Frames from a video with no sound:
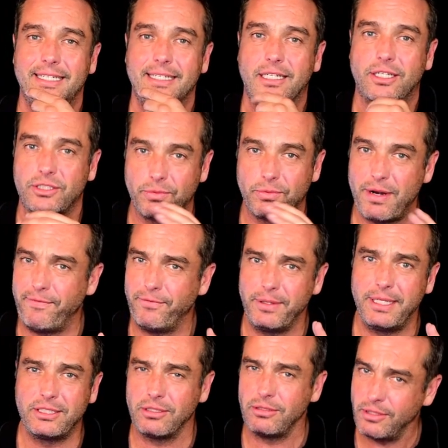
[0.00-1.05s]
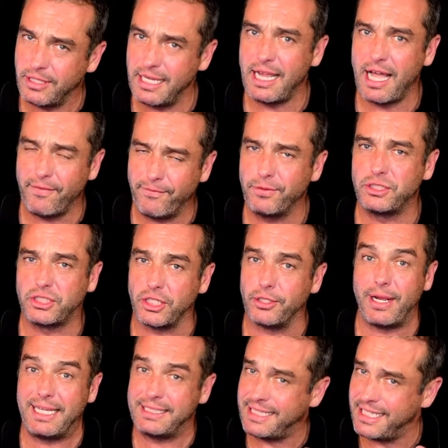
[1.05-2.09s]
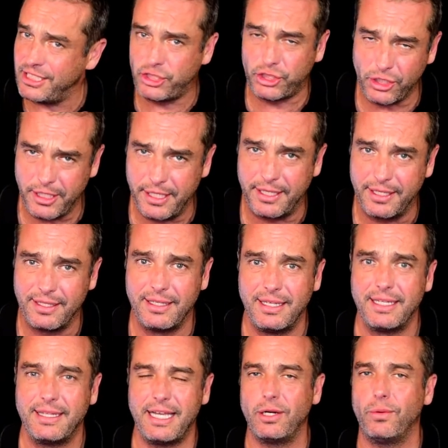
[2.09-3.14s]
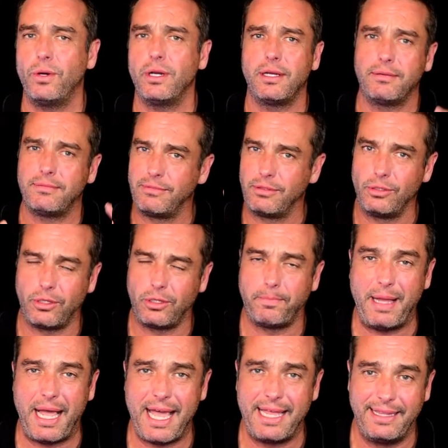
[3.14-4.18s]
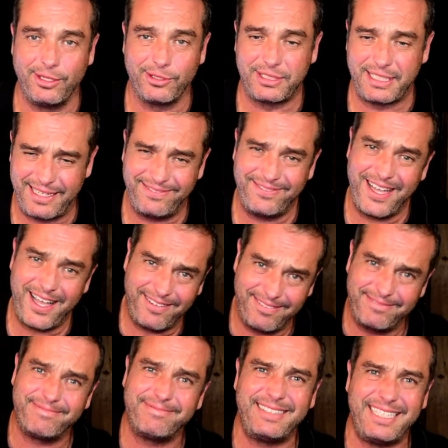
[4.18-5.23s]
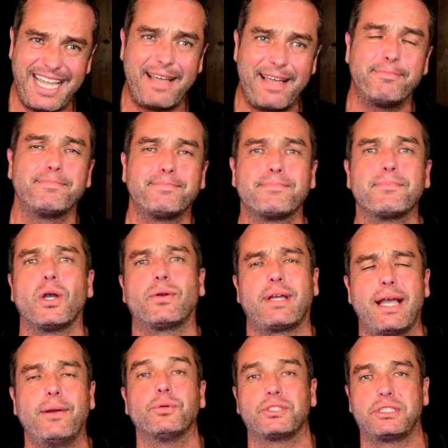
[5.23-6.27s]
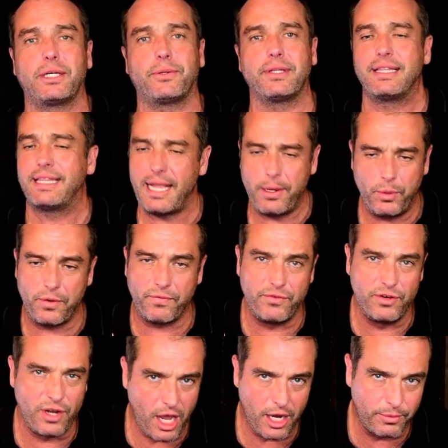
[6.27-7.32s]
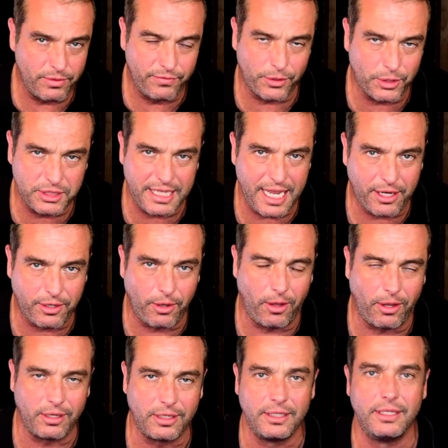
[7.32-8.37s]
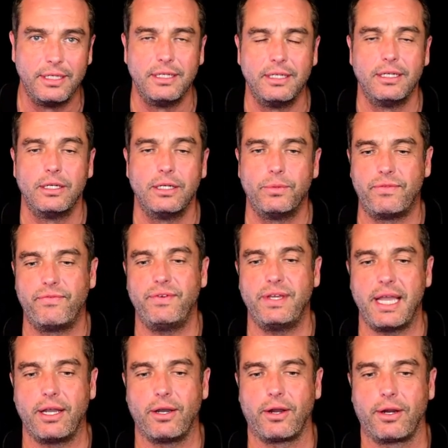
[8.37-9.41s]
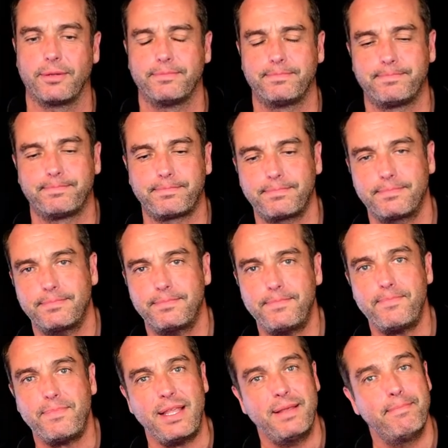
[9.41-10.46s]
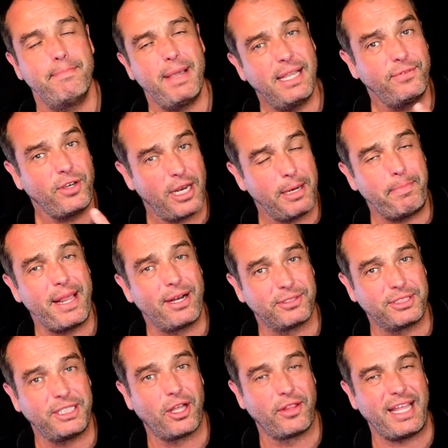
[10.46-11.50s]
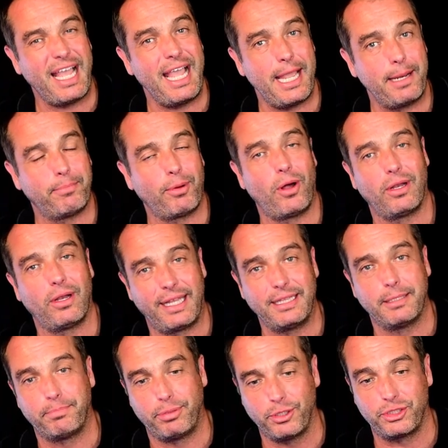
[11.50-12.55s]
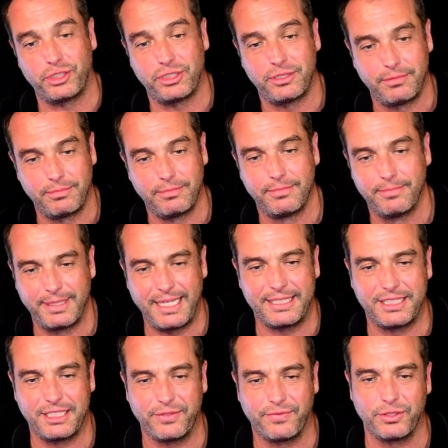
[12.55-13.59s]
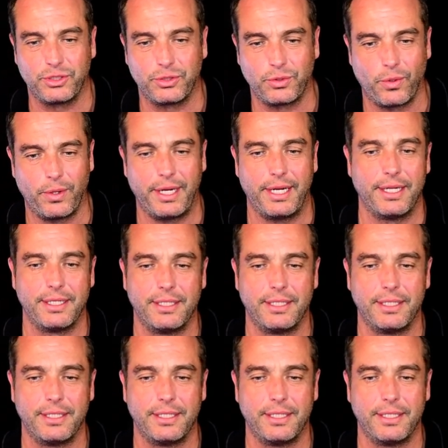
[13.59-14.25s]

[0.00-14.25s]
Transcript: Because the referees are looking out for each other, as they should. They don't want to look bad, and they'll say, well, yeah, okay, we'll stick with it. They would have not reversed that call with VAR. May have got a penalty on the handball and the push. But that's a different story.